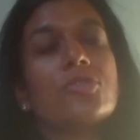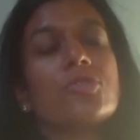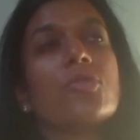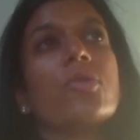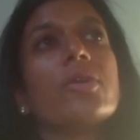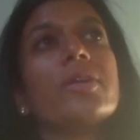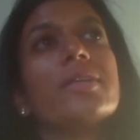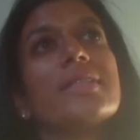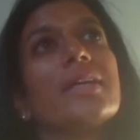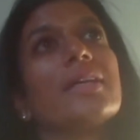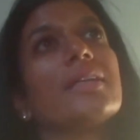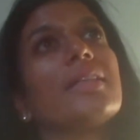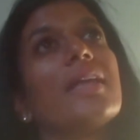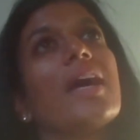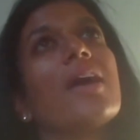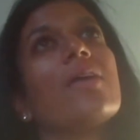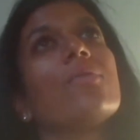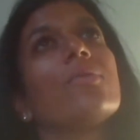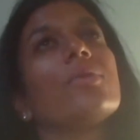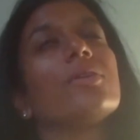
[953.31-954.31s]
stories like
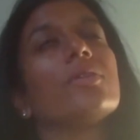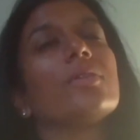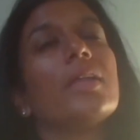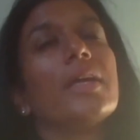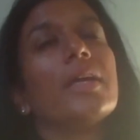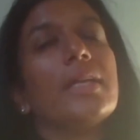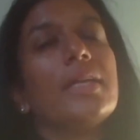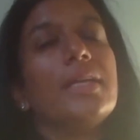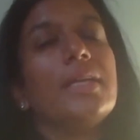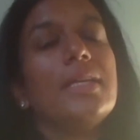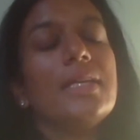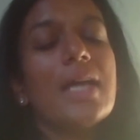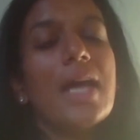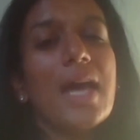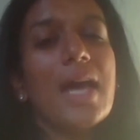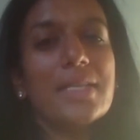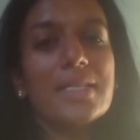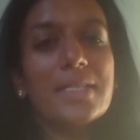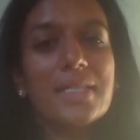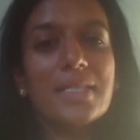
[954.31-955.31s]
that where you're like,
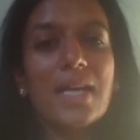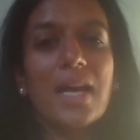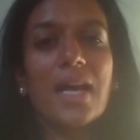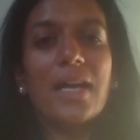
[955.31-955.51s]
yes,